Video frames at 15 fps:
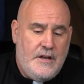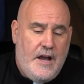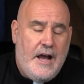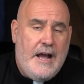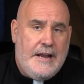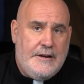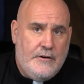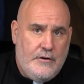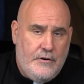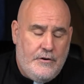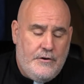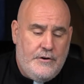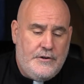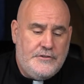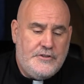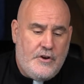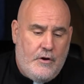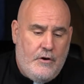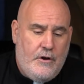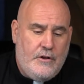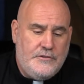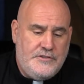I urge
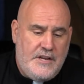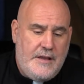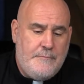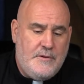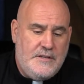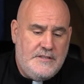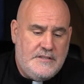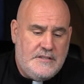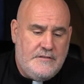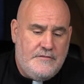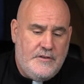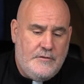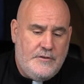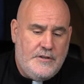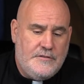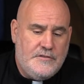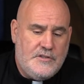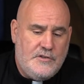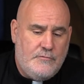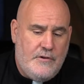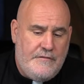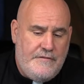all Japanese civilians
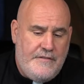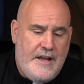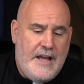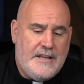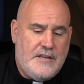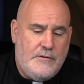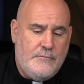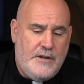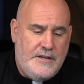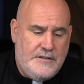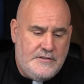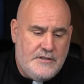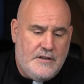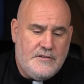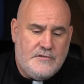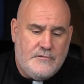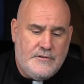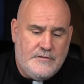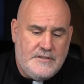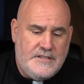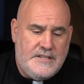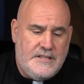to evacuate
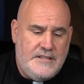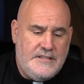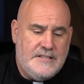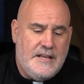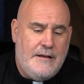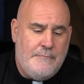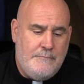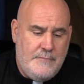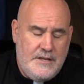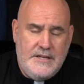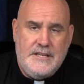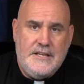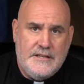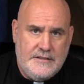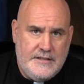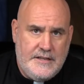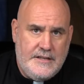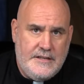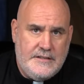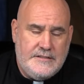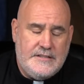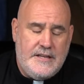industrial cities
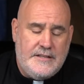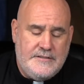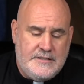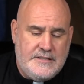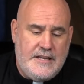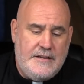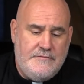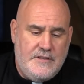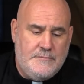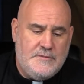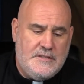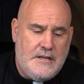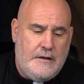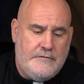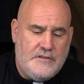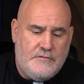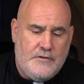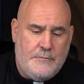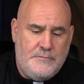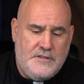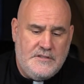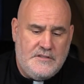immediately and save themselves
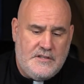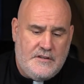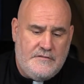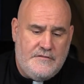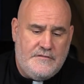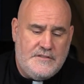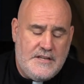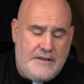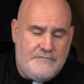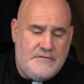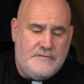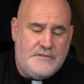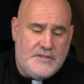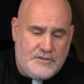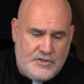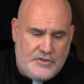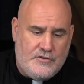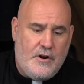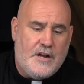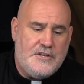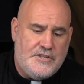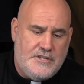from
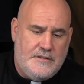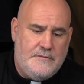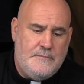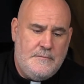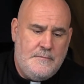destruction.